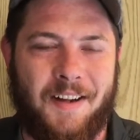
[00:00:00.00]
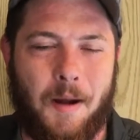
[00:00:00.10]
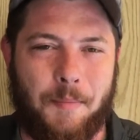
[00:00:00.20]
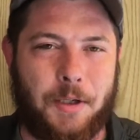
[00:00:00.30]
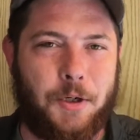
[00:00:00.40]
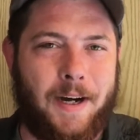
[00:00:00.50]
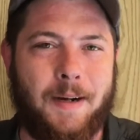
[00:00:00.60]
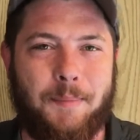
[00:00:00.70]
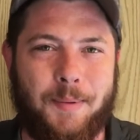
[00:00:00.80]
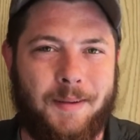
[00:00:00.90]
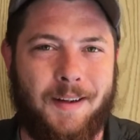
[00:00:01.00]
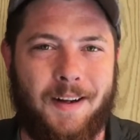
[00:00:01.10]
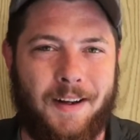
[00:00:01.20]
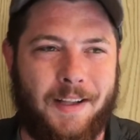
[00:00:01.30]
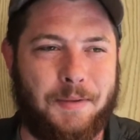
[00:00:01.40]
I'm the Tramp.
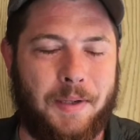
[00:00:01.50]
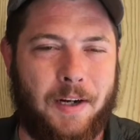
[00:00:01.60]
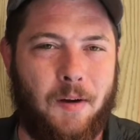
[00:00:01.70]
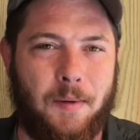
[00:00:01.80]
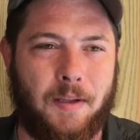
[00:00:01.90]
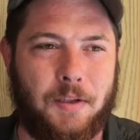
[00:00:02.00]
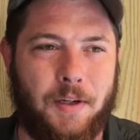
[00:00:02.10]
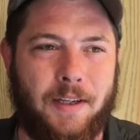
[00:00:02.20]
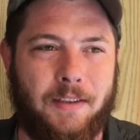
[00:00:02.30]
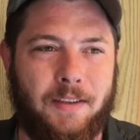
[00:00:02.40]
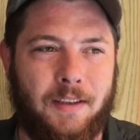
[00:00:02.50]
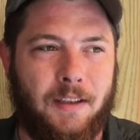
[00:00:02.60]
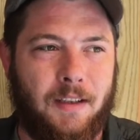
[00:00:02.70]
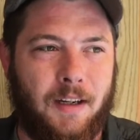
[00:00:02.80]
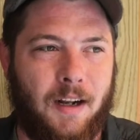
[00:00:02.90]
Uh, that's what they call me on the trail.
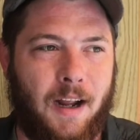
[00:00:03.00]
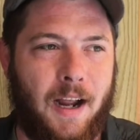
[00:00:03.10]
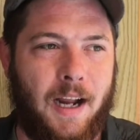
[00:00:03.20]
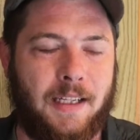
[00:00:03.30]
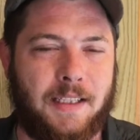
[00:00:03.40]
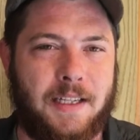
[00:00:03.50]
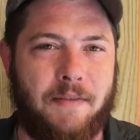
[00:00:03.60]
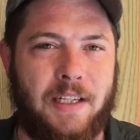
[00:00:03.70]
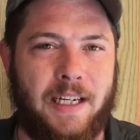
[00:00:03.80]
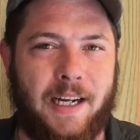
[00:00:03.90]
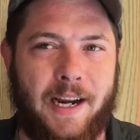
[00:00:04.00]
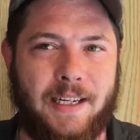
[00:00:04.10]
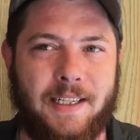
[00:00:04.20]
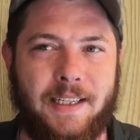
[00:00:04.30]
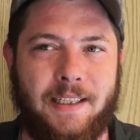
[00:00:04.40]
I hiked in 17 and
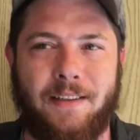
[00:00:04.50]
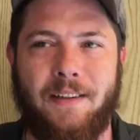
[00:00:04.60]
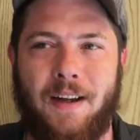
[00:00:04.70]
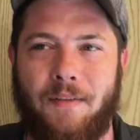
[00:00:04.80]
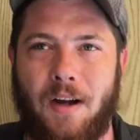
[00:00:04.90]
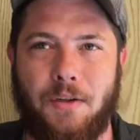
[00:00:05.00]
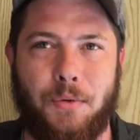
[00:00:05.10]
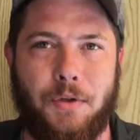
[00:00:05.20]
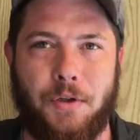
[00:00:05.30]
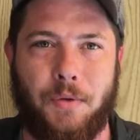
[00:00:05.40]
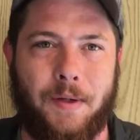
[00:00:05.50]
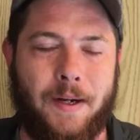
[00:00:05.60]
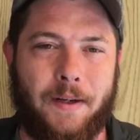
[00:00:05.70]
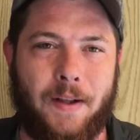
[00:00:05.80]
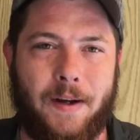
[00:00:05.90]
18. I've got Georgia, North
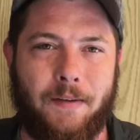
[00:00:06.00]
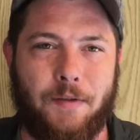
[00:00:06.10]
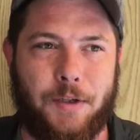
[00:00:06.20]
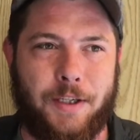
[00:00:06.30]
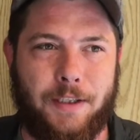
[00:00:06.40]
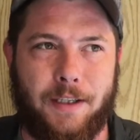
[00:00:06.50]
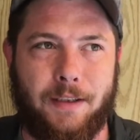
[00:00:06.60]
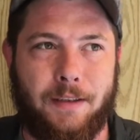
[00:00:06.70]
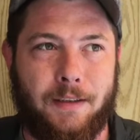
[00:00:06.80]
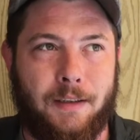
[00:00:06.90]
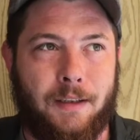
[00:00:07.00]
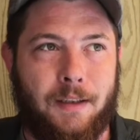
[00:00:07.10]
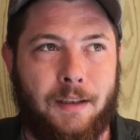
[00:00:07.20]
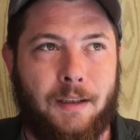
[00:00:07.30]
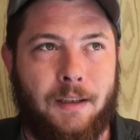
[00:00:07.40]
Carolina, Virginia,
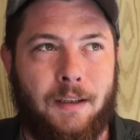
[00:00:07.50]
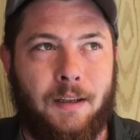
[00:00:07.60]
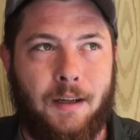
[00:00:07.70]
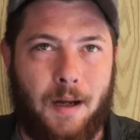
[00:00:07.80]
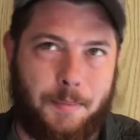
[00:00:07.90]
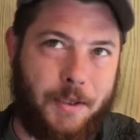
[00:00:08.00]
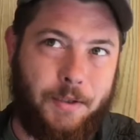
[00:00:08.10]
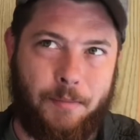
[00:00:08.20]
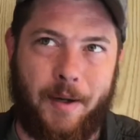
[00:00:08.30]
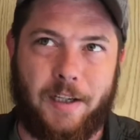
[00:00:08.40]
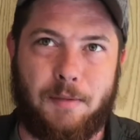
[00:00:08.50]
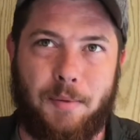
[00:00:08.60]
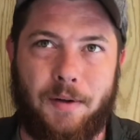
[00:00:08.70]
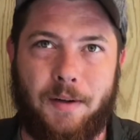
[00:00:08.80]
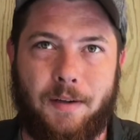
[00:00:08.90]
up to
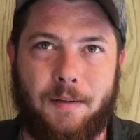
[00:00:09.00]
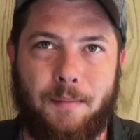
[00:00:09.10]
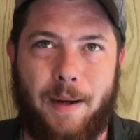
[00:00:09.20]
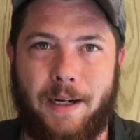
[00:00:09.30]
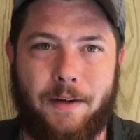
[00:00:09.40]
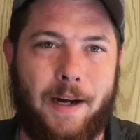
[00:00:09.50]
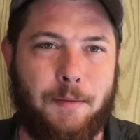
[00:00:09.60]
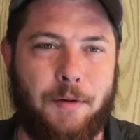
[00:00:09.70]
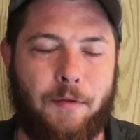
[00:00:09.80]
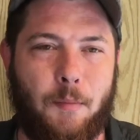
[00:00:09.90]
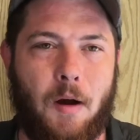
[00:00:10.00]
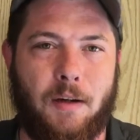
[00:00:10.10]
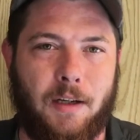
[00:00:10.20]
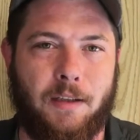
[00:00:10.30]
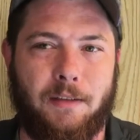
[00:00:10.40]
Pearisburg, Maine, New Hampshire, and
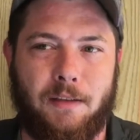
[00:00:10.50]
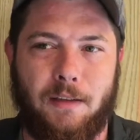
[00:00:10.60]
Vermont done.